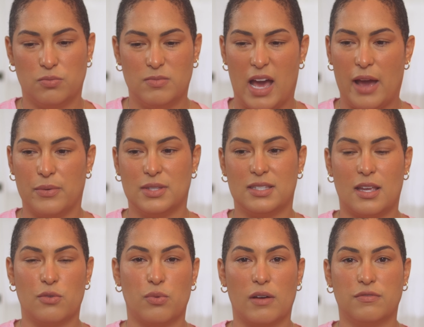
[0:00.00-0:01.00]
I would
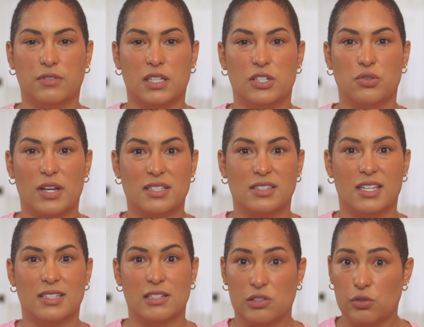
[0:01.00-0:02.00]
say roughly
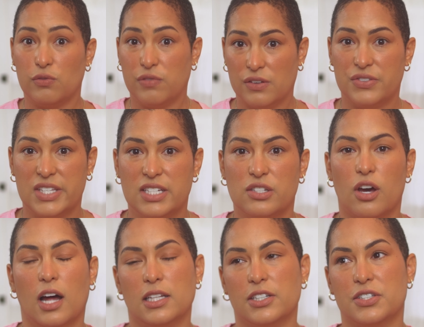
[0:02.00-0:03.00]
translates into
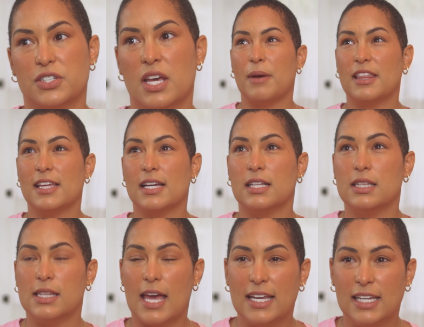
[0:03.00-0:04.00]
$15. I think
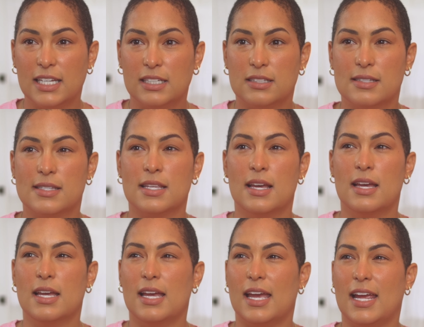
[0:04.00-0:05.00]
leggings
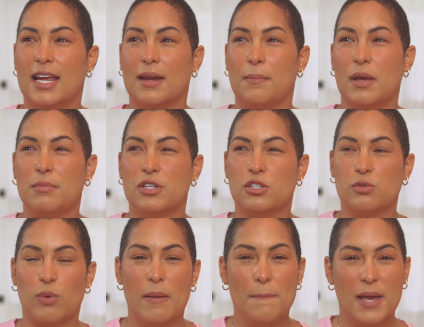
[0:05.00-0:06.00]
and maybe
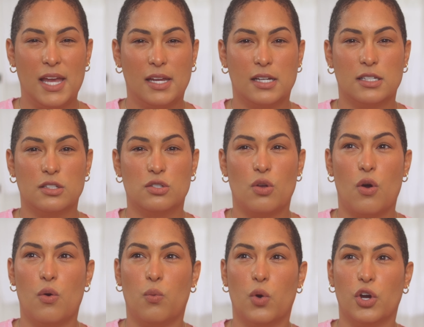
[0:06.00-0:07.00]
sweatpants
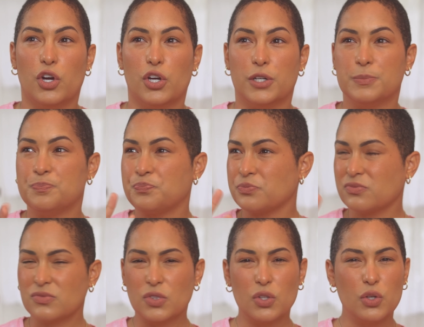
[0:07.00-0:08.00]
were
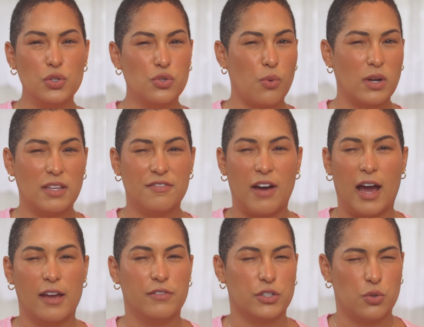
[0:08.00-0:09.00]

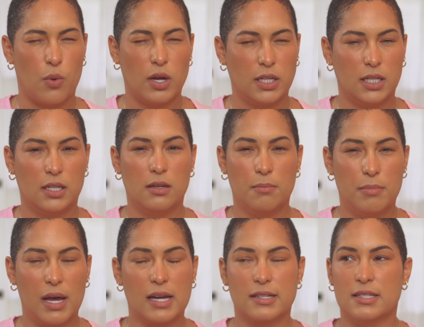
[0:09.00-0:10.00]
25 or 20
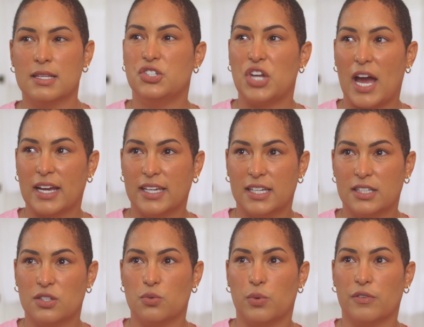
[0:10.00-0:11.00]
bucks.
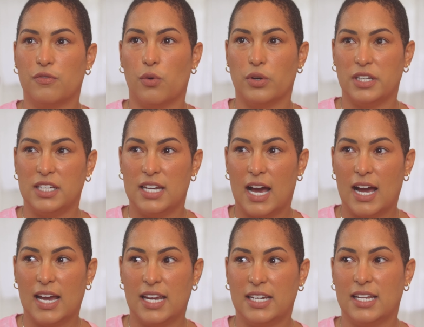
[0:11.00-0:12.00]
Jackets were
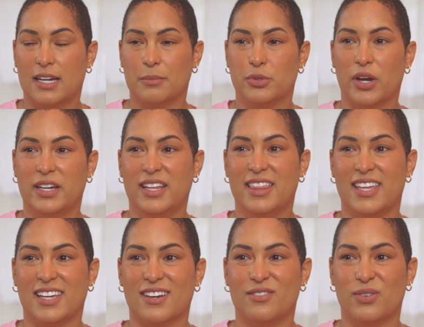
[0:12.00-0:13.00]
49, and I'm trying to
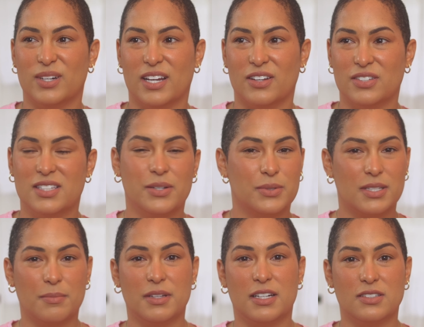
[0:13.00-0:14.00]
think of what else. There was
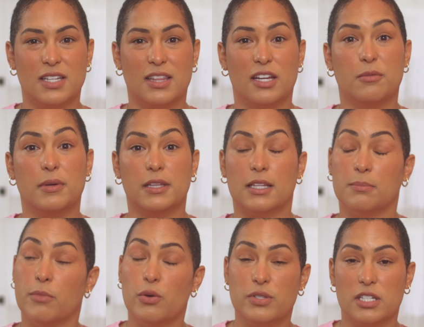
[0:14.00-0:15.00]
something else in there, but the
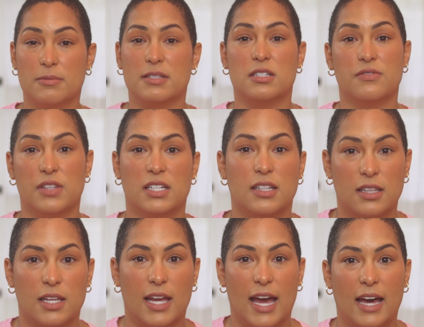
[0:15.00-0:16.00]
most expensive thing that
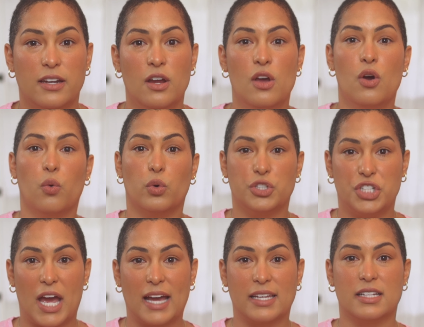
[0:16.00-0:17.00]
they had were
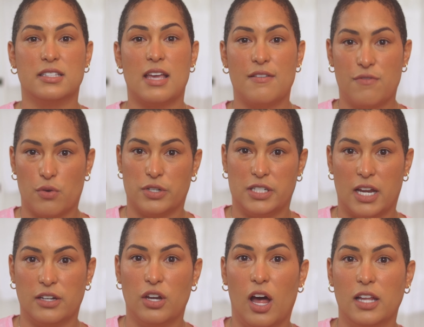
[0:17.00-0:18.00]
jackets at
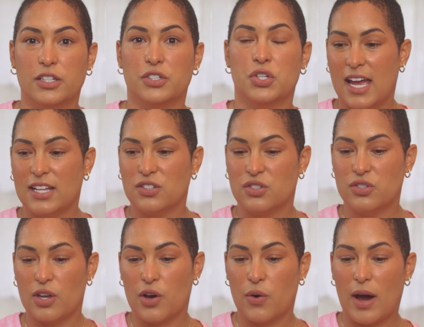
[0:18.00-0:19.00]
$49. And
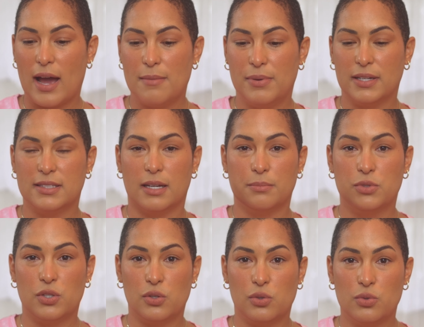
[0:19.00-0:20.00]
so I picked up
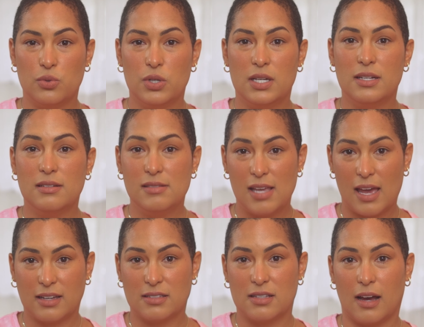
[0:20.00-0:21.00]
2
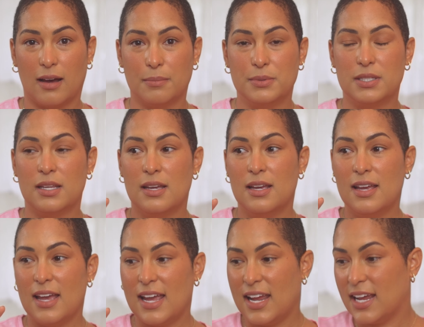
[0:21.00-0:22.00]
tank tops,
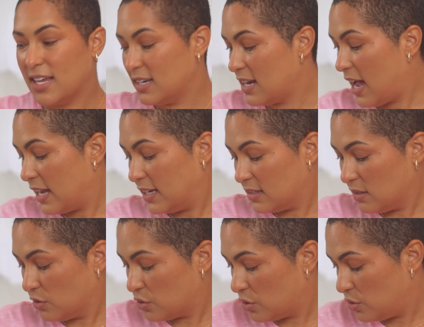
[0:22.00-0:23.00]
and I guess
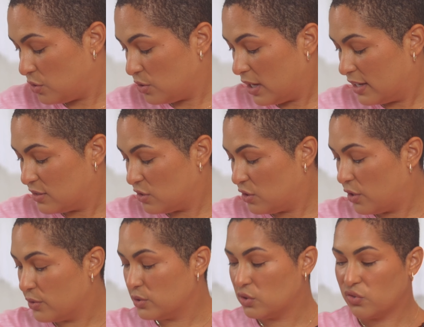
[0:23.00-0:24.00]
I'll show you guys
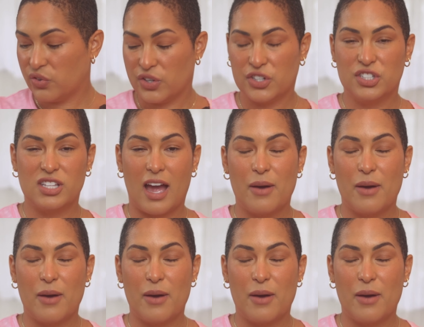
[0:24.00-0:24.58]
those first.